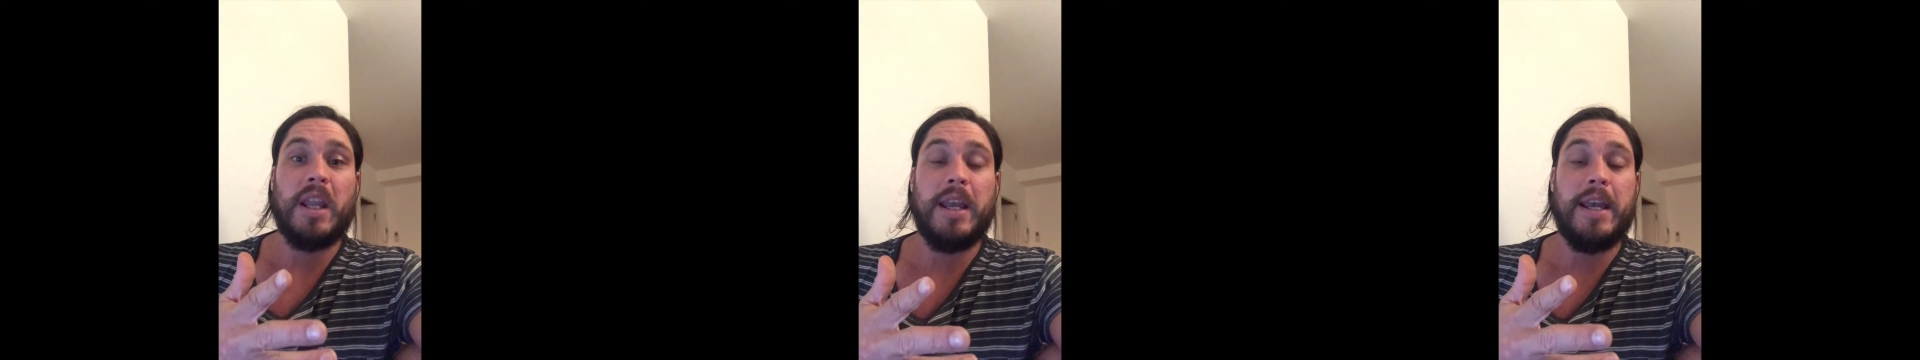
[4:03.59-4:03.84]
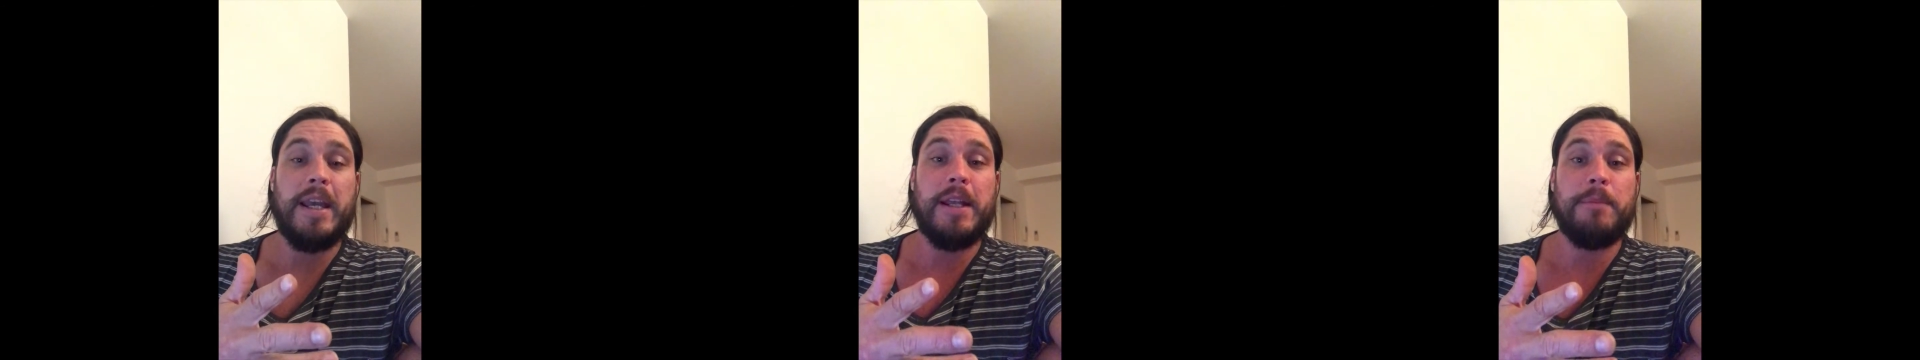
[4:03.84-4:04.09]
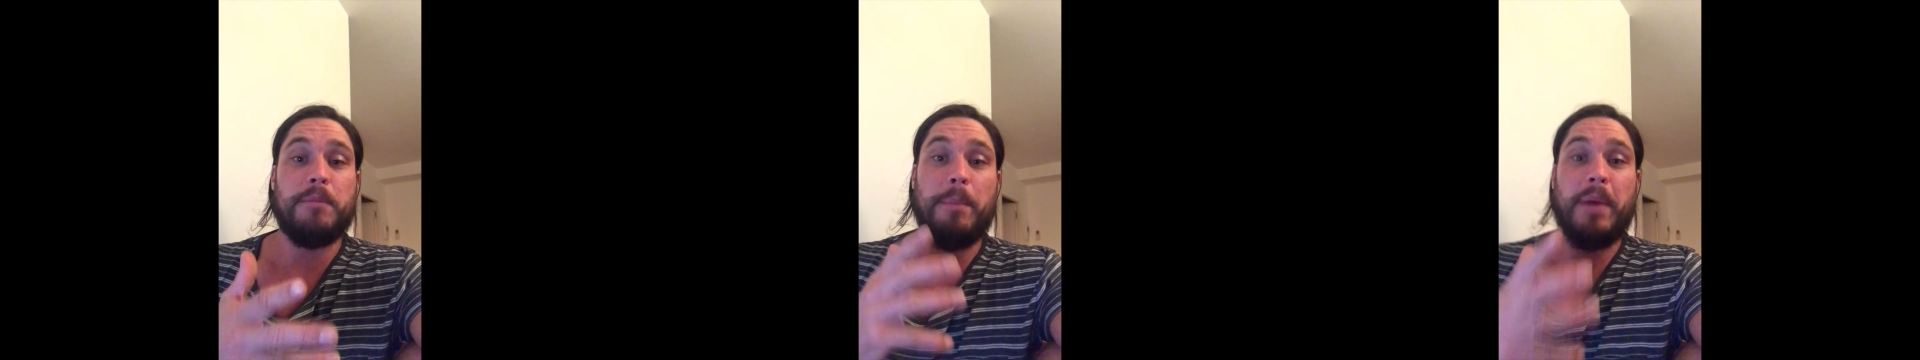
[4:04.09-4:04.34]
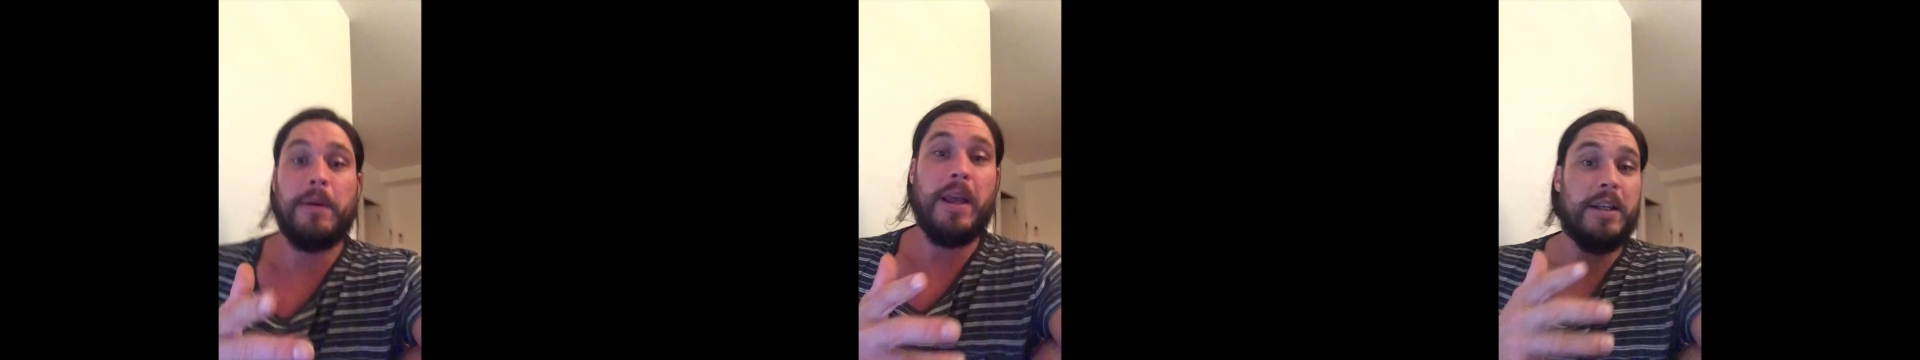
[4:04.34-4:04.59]
and
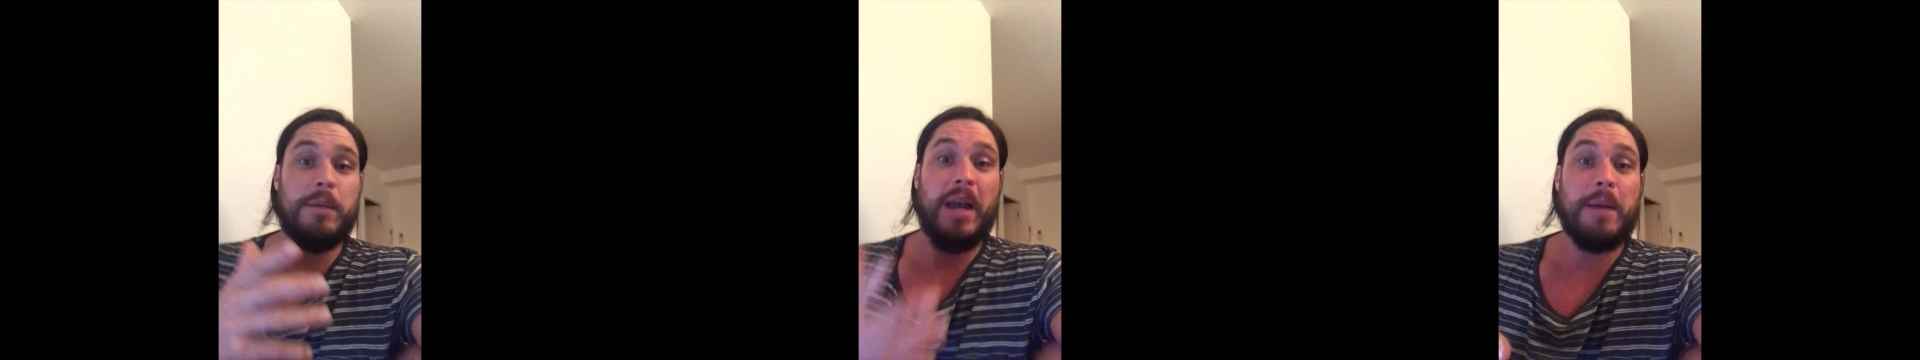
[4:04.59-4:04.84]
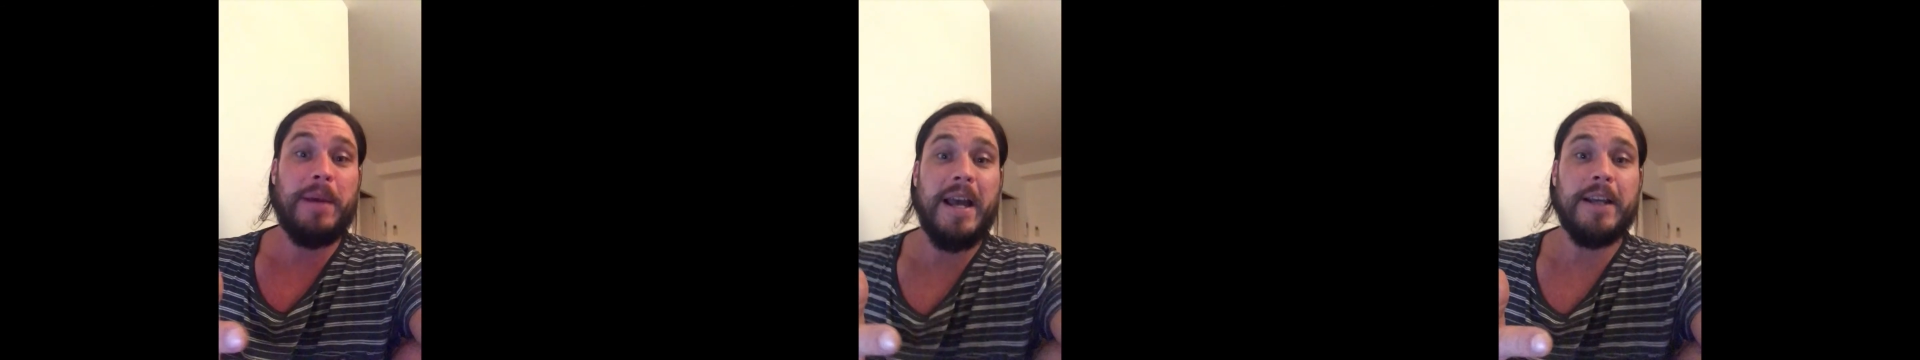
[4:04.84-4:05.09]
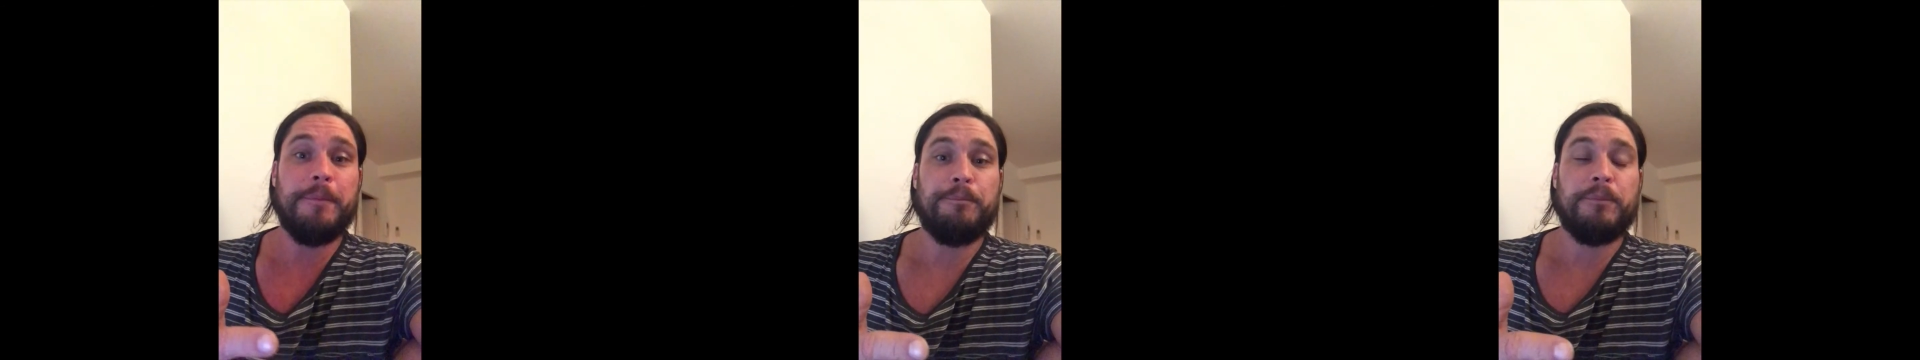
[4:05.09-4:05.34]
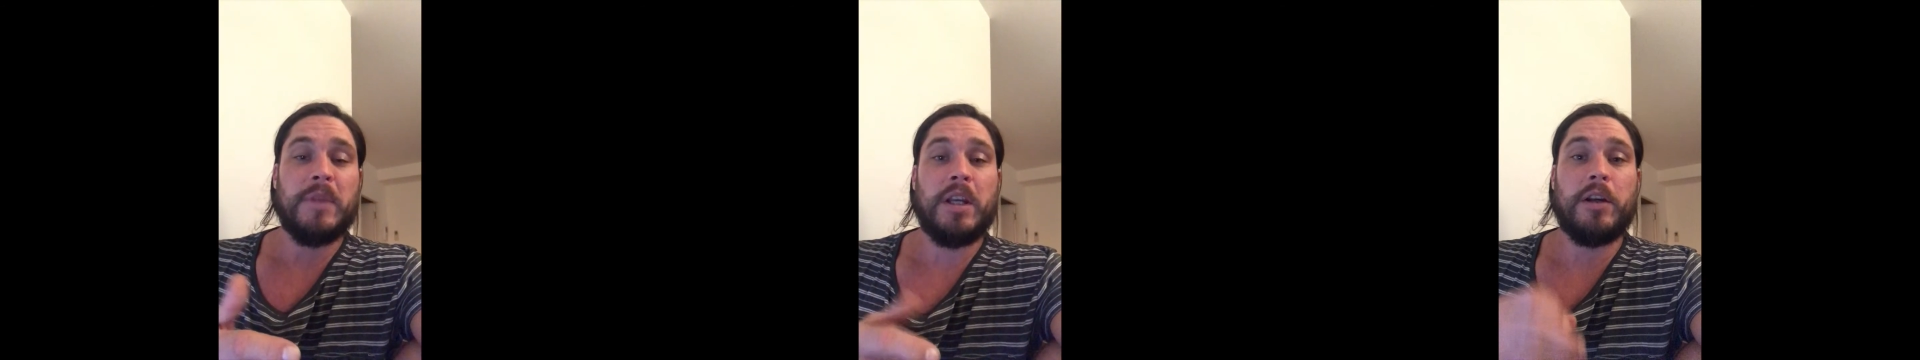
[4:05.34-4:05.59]
your backpack are